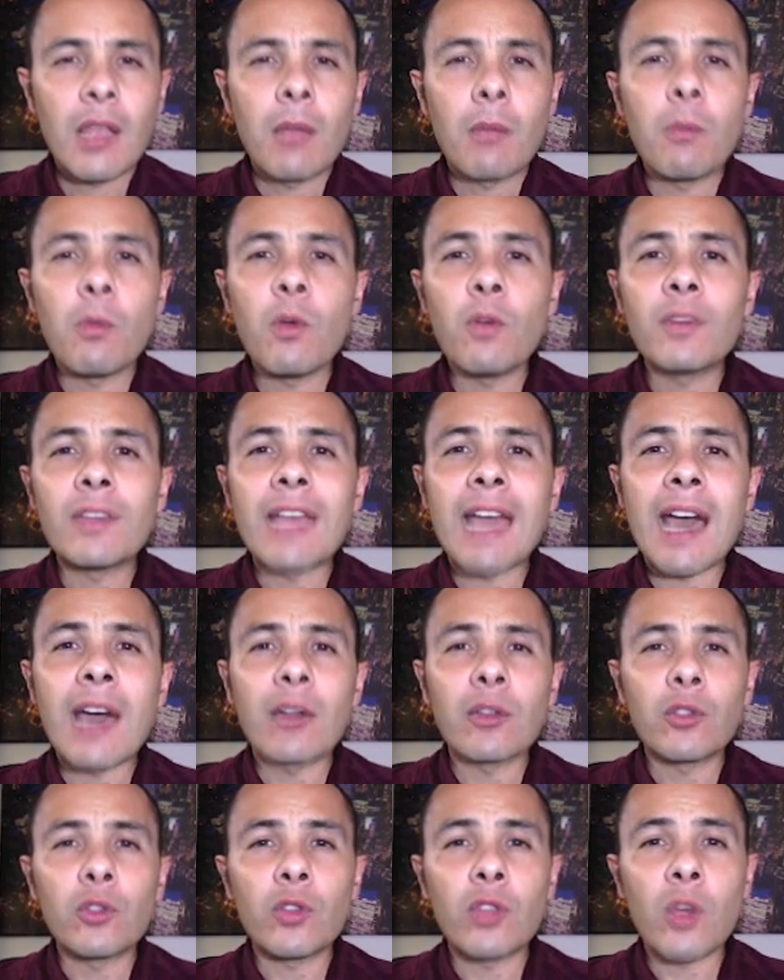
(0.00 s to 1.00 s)
Move
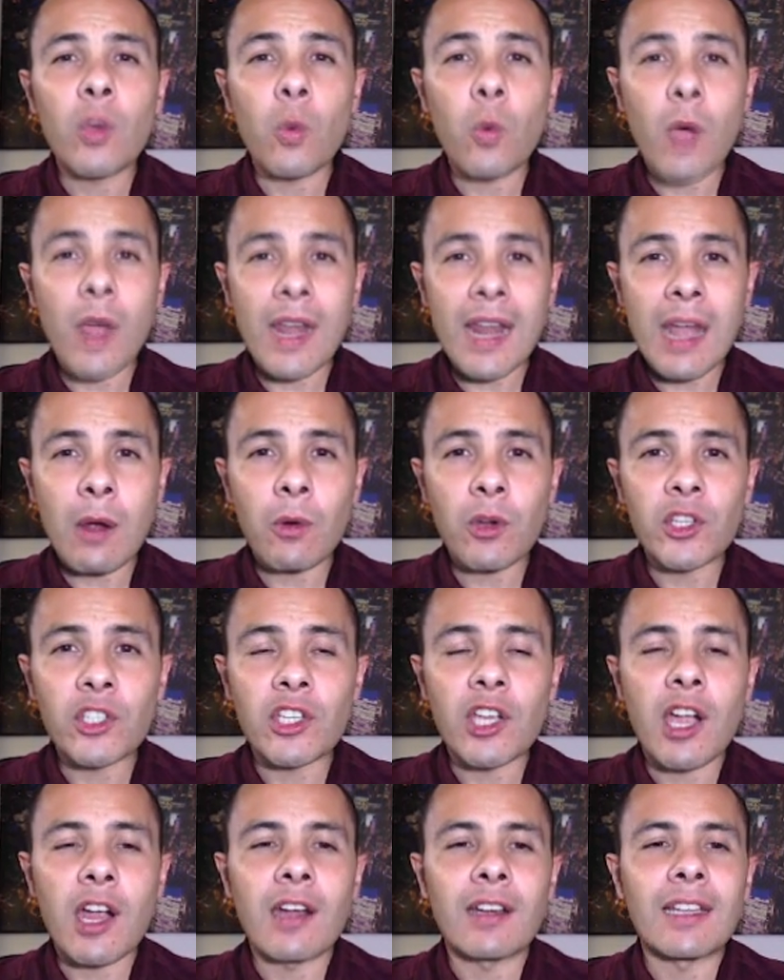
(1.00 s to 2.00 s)
down to the 1 hour
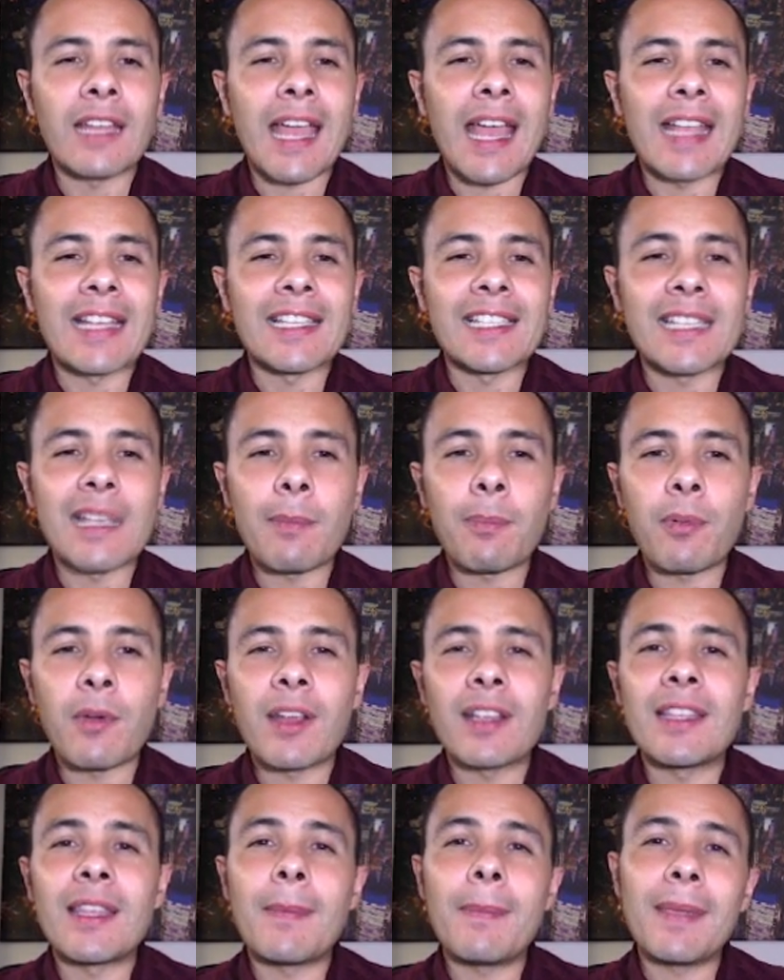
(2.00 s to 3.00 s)
chart and
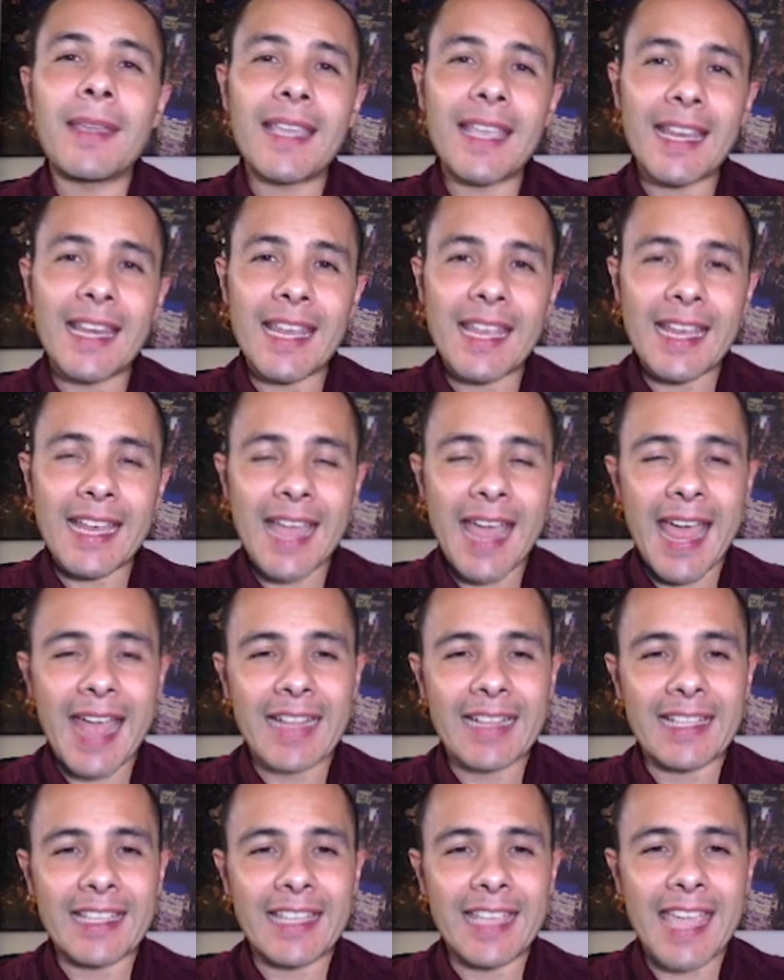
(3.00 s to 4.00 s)
separate the beginning
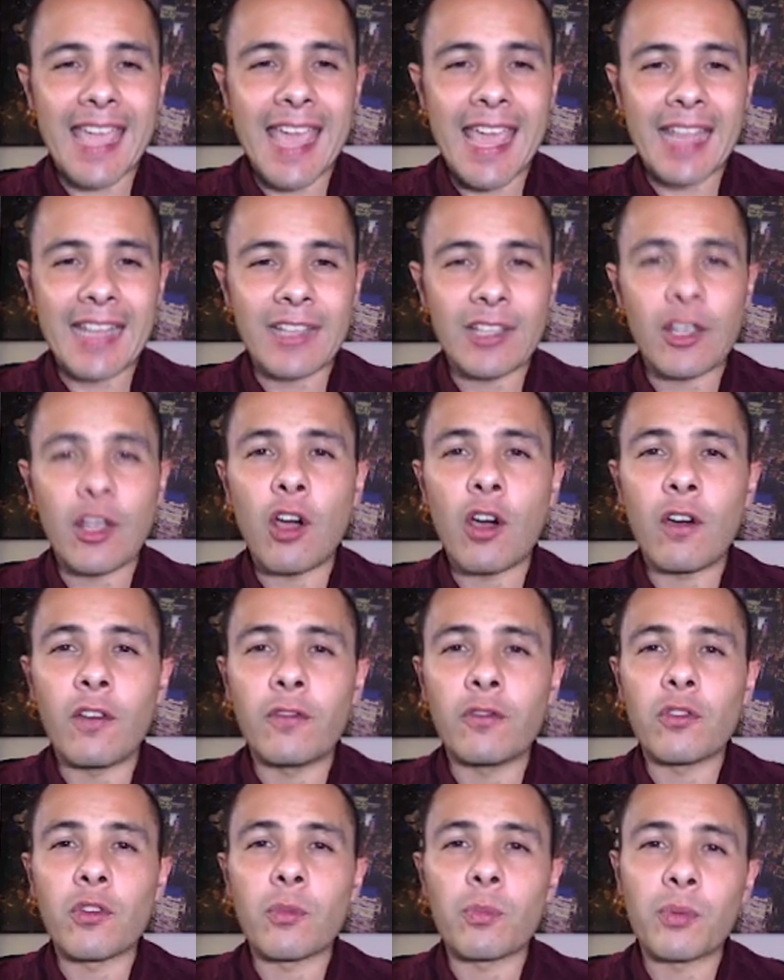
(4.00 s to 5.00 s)
and the end
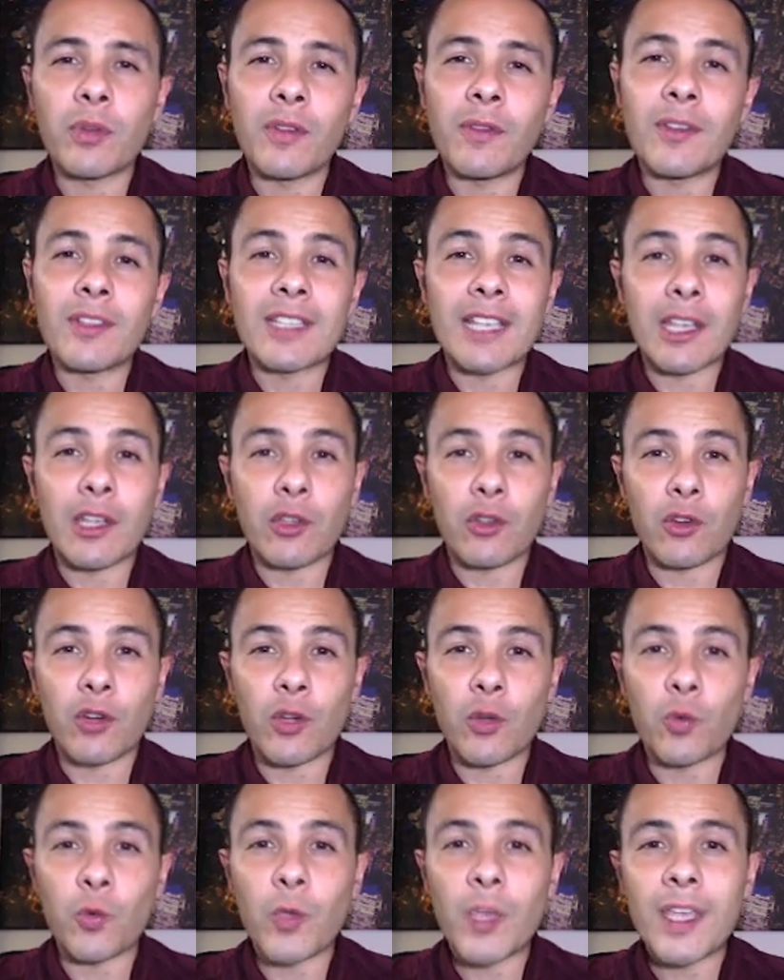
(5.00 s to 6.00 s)
of your previous and
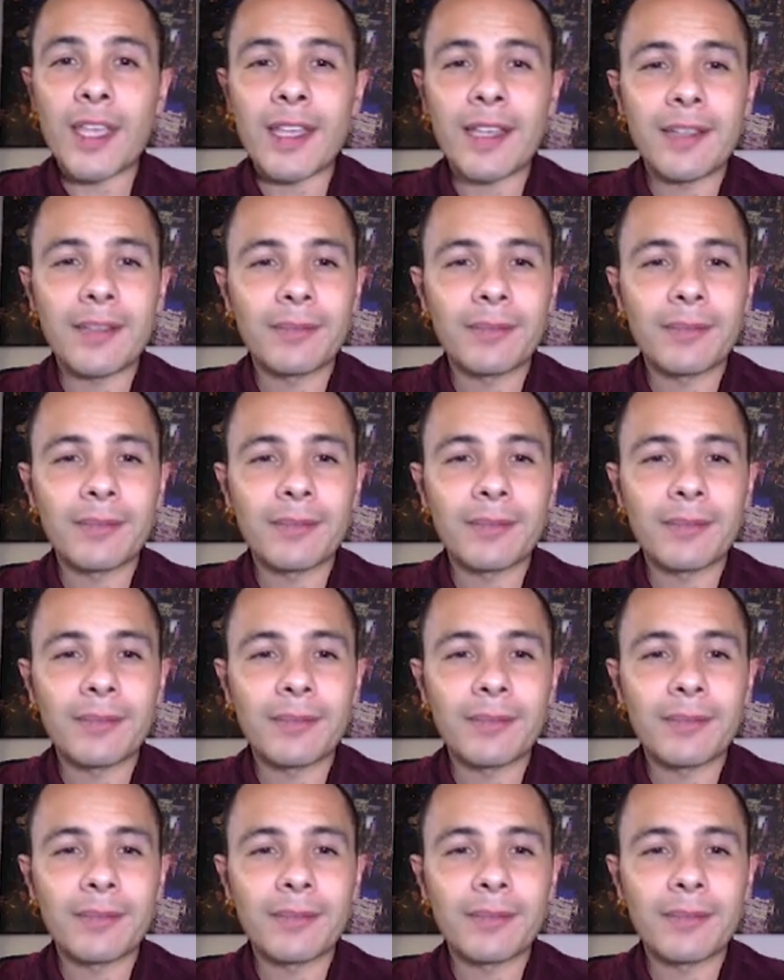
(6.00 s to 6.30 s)
current week.